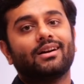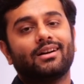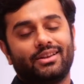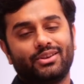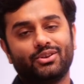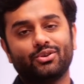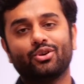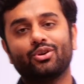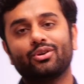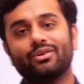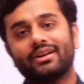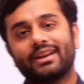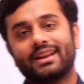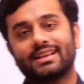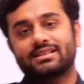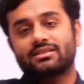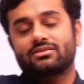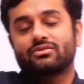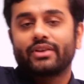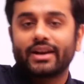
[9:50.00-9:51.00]
you know,
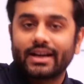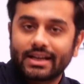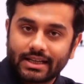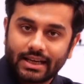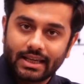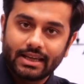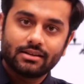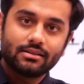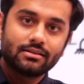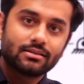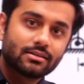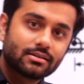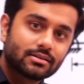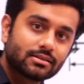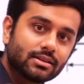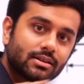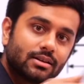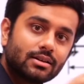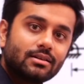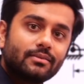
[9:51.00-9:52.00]
restricting
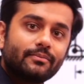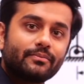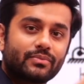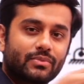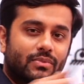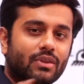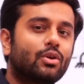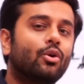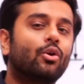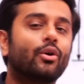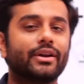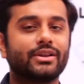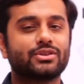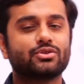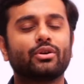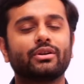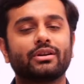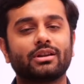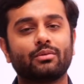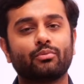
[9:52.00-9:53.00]
the
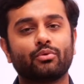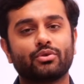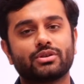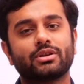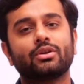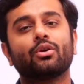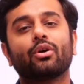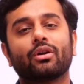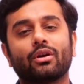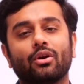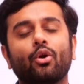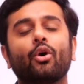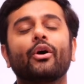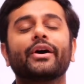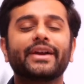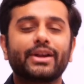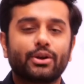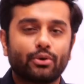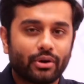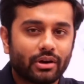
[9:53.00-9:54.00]
horizontal motion, or
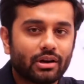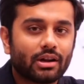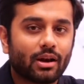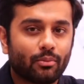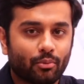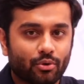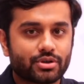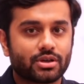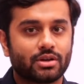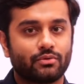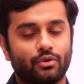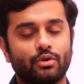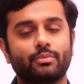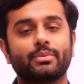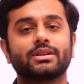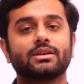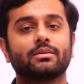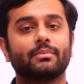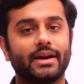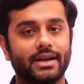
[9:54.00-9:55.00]
longitudinal motion would be
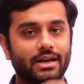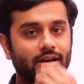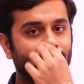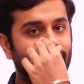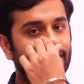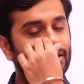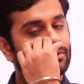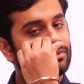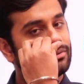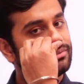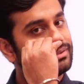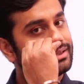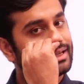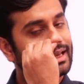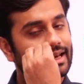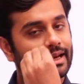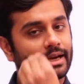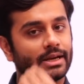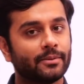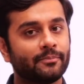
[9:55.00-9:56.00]
the better way to
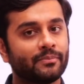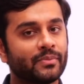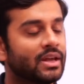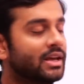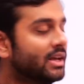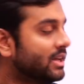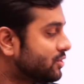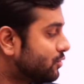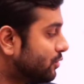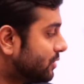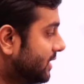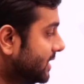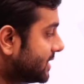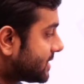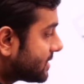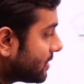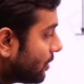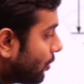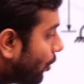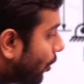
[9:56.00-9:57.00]
tell it. So
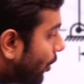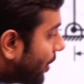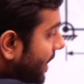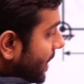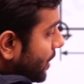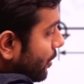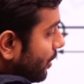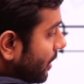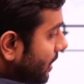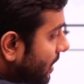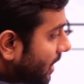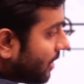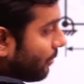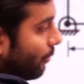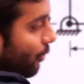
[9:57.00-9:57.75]
this longitudinal